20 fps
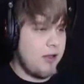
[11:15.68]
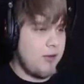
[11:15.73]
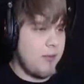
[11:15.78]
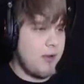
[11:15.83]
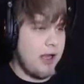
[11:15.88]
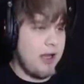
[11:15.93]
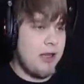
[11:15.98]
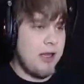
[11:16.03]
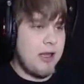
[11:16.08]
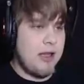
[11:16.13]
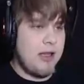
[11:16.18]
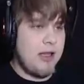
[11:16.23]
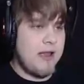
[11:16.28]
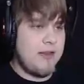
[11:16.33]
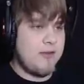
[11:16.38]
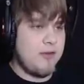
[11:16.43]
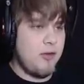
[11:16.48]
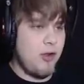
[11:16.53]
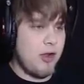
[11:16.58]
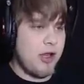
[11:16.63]
Well,
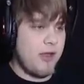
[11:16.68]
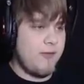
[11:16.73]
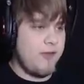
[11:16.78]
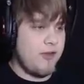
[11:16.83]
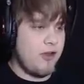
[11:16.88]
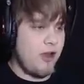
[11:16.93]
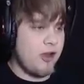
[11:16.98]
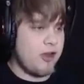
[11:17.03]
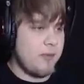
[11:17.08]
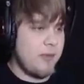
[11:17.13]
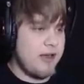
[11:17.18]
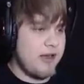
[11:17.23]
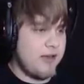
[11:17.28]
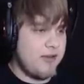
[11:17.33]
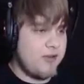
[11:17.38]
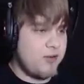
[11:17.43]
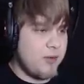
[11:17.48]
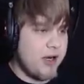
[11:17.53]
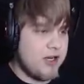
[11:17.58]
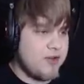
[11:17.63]
let's look at the document. A
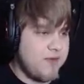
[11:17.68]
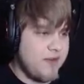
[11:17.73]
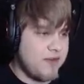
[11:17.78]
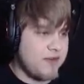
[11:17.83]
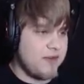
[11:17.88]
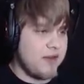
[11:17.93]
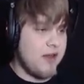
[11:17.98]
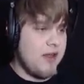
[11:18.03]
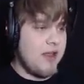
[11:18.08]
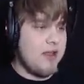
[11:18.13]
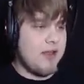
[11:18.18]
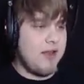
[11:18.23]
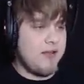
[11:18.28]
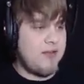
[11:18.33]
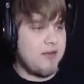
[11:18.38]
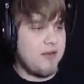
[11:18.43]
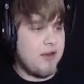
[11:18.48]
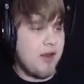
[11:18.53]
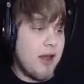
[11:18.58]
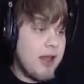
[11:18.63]
strange visit.
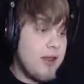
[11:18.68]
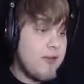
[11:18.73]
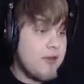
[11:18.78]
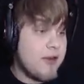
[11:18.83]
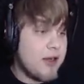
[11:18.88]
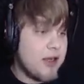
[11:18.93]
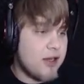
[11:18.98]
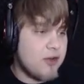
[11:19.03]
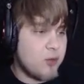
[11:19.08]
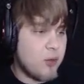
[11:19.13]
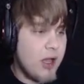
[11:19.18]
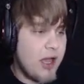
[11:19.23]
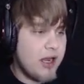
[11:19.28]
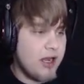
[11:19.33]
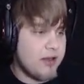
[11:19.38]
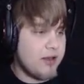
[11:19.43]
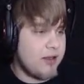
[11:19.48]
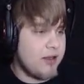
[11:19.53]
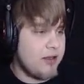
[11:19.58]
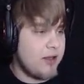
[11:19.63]
Yesterday evening at
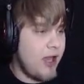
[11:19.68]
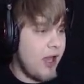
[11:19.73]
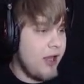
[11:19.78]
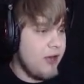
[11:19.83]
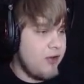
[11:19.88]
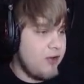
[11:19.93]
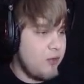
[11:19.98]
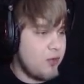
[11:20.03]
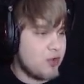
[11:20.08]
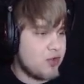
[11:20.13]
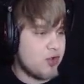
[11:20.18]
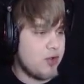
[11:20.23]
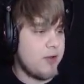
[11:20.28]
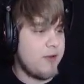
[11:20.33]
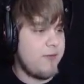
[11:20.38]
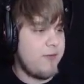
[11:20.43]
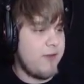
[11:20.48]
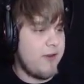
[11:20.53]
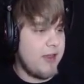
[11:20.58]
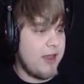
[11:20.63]
twilight, an unusual
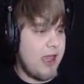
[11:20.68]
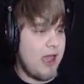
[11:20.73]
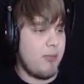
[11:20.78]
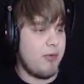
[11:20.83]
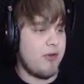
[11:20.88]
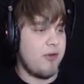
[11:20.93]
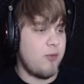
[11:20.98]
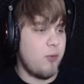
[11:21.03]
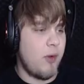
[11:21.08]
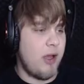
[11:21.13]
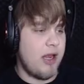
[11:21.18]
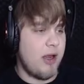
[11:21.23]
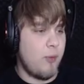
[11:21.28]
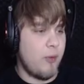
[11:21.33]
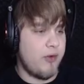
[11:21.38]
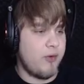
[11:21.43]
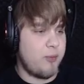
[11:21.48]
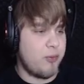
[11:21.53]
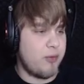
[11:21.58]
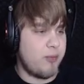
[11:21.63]
thing happened while I
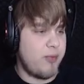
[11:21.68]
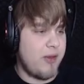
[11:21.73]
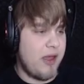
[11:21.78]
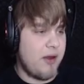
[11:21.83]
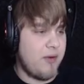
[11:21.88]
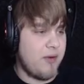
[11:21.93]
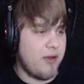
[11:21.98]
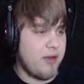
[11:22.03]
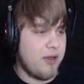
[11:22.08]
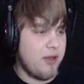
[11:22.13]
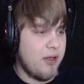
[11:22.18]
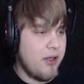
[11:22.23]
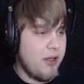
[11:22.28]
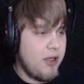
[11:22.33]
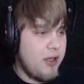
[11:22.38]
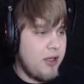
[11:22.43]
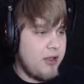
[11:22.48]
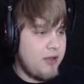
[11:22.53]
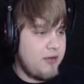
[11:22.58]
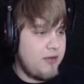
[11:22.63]
was preparing a
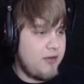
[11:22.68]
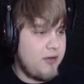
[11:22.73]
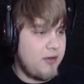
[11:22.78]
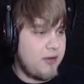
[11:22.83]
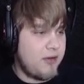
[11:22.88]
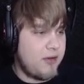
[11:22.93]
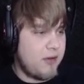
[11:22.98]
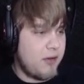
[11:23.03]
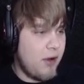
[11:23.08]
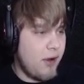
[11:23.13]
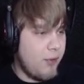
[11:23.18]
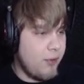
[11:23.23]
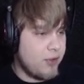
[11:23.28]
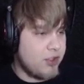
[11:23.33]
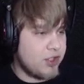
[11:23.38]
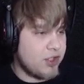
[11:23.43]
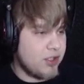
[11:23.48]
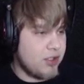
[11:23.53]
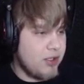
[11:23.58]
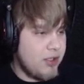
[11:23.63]

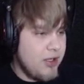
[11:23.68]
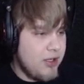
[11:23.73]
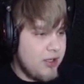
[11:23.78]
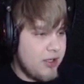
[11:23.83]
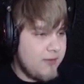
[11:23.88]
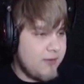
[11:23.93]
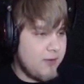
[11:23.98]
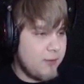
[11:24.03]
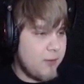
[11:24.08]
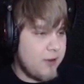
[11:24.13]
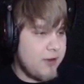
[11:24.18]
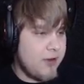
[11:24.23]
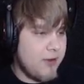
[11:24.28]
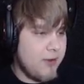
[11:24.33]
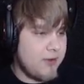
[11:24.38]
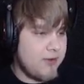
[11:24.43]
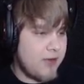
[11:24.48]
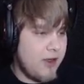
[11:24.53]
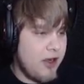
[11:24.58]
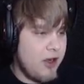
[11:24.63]
decoction in the
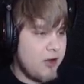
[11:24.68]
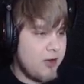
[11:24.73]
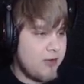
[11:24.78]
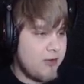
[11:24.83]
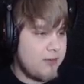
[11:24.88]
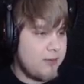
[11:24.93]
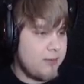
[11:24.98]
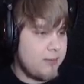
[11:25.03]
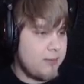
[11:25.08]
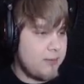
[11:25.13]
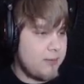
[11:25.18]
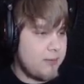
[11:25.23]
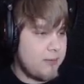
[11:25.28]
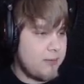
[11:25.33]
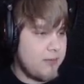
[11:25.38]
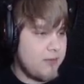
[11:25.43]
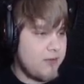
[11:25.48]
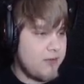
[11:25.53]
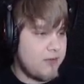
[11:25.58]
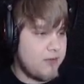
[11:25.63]
greenhouse. I heard
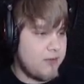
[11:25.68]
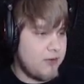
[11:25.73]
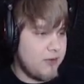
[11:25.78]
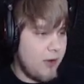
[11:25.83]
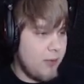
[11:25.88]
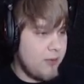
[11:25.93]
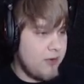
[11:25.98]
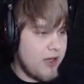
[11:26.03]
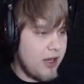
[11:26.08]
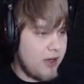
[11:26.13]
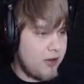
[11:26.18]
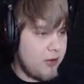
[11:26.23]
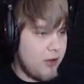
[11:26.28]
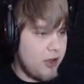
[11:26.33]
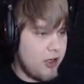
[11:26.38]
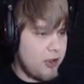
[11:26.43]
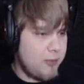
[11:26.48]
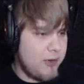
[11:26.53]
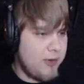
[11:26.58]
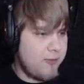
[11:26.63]
Sonia
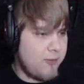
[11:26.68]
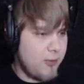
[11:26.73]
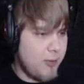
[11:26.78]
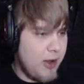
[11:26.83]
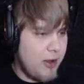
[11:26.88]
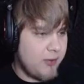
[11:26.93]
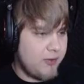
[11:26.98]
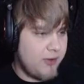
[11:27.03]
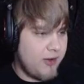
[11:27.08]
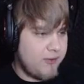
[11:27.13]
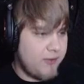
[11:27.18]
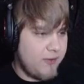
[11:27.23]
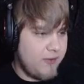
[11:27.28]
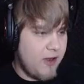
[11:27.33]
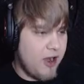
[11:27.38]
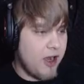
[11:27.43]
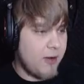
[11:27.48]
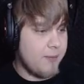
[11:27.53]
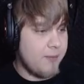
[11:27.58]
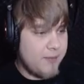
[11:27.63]
calling me from outside the
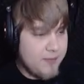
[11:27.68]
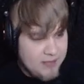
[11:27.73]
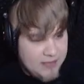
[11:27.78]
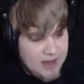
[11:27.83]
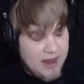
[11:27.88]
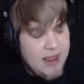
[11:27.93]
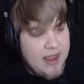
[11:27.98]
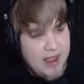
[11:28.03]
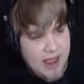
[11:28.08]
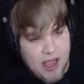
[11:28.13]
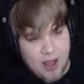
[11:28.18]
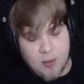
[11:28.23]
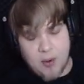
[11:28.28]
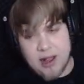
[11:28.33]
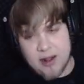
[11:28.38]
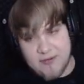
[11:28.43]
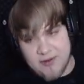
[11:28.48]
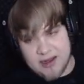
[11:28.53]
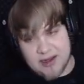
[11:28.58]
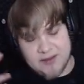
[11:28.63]
farm. Ah,
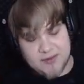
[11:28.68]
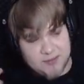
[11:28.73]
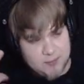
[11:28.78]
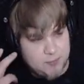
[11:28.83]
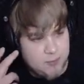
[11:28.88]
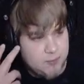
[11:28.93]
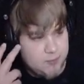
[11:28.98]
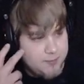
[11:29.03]
well, that is...